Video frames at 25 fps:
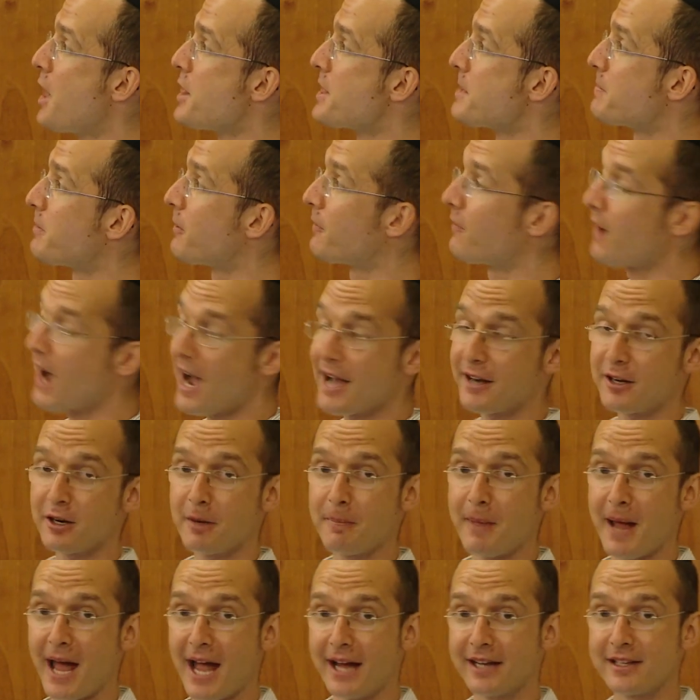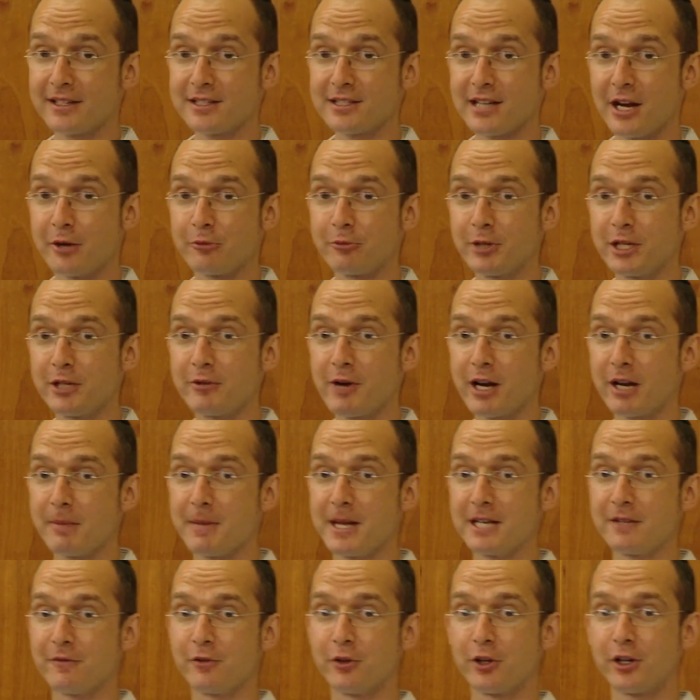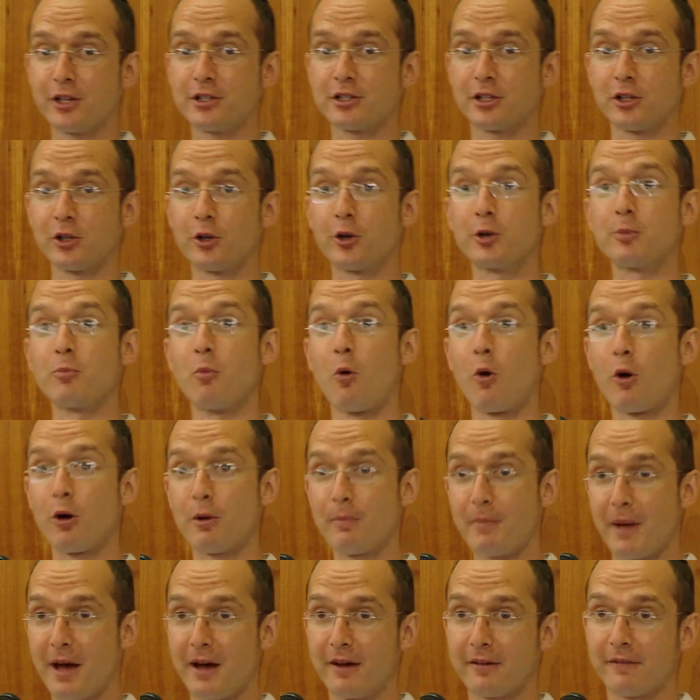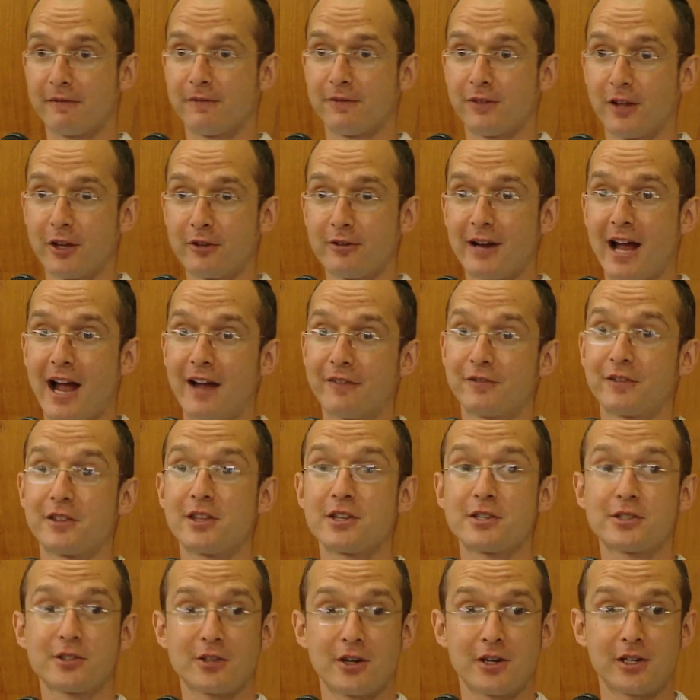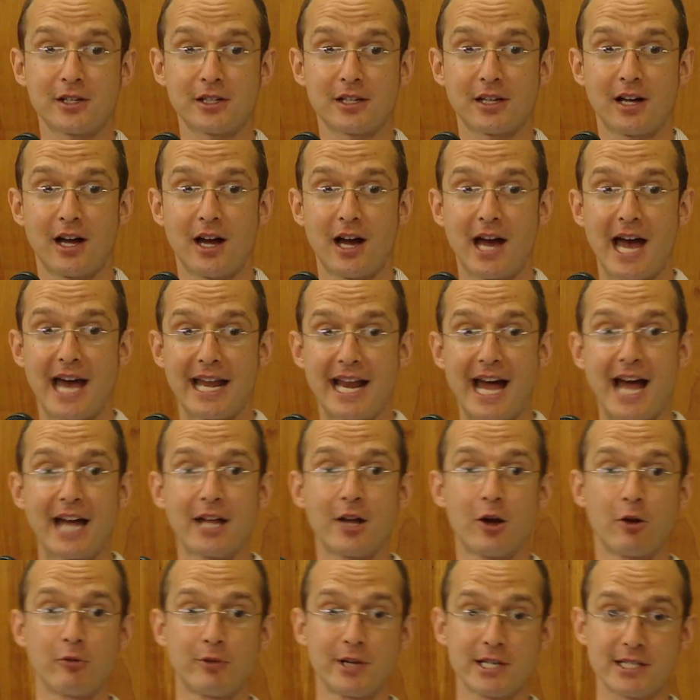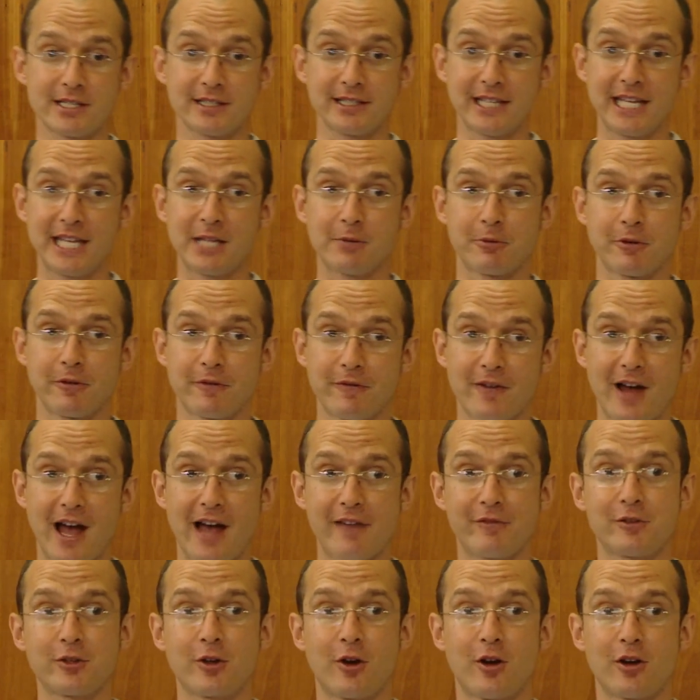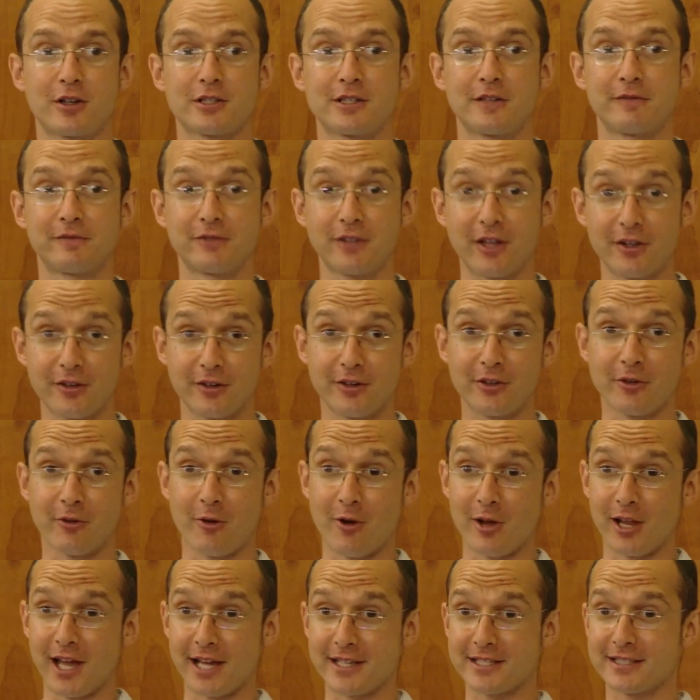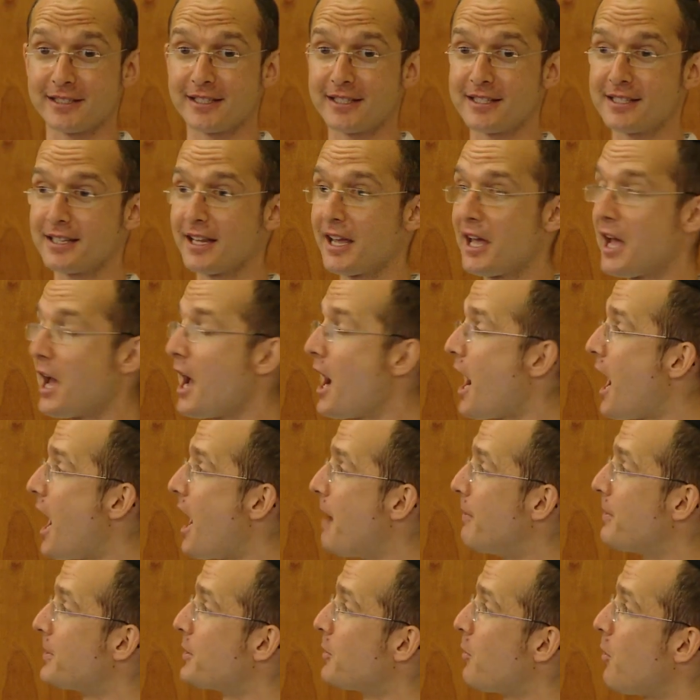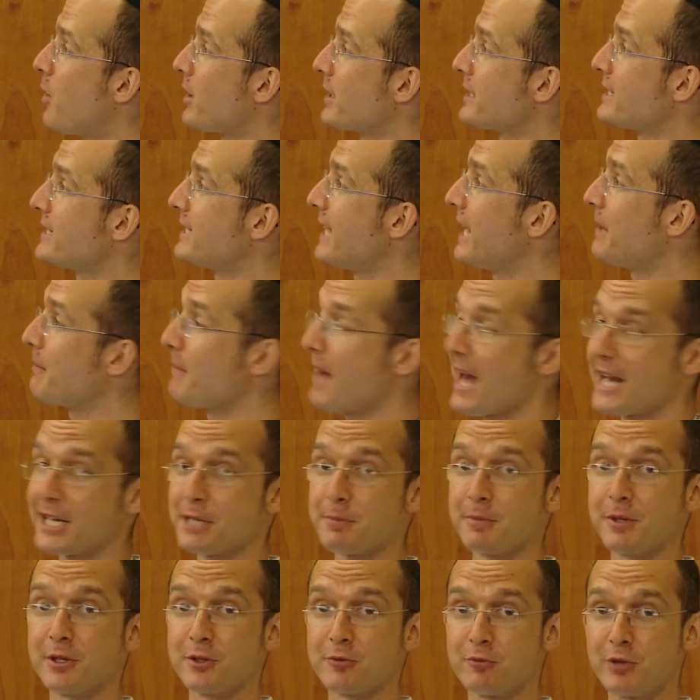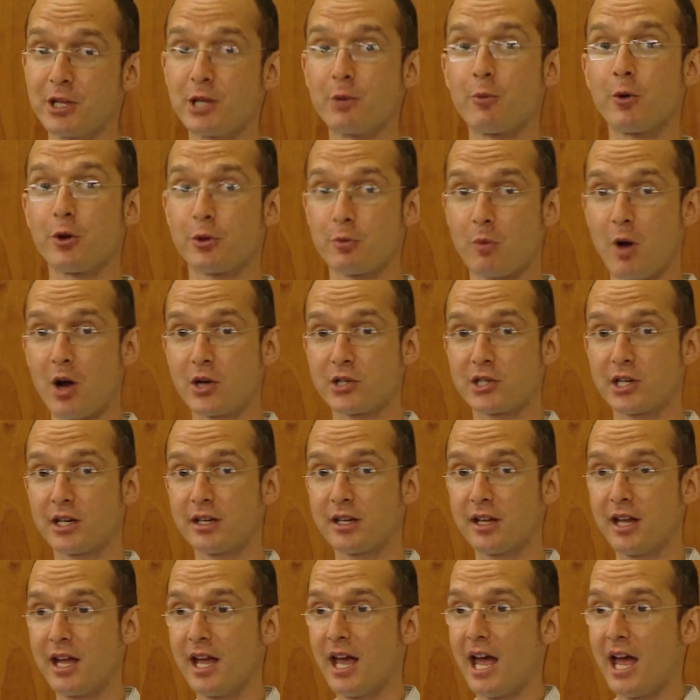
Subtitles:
The provider package, I really recommend if you're looking to learn more about Flutter after this talk. At I/O recently, there were 5 talks on Flutter. They're all excellent. But the one on state management is really worth watching.